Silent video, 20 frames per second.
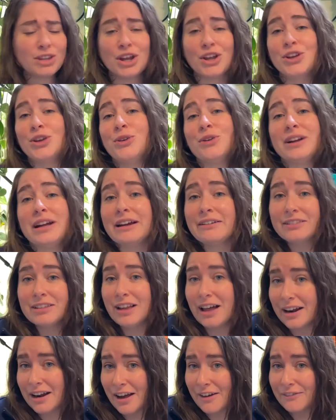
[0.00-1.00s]
you can have a
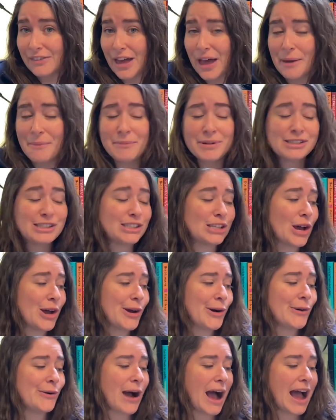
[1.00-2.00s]
lot of them.
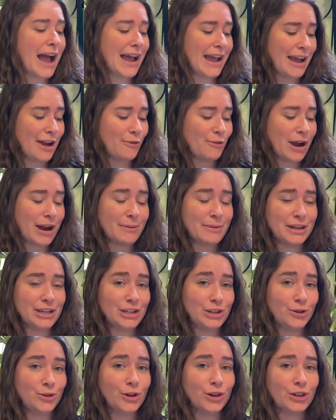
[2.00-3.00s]
So I recommend
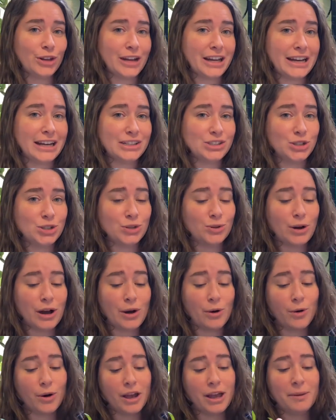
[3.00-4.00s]
you looking into a
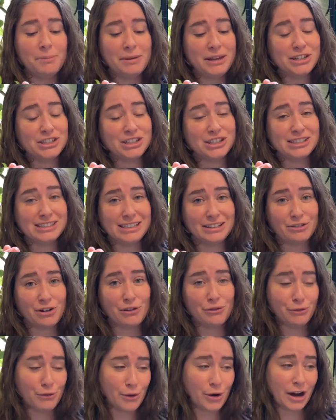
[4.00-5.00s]
Hoya
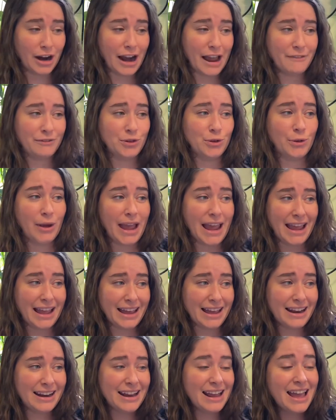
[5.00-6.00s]
PG04 if you
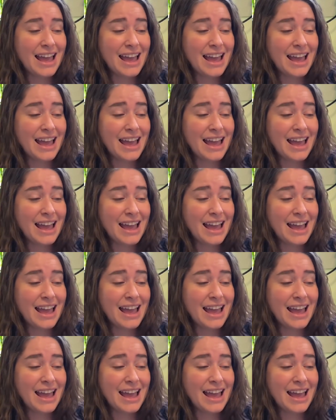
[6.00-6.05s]
can.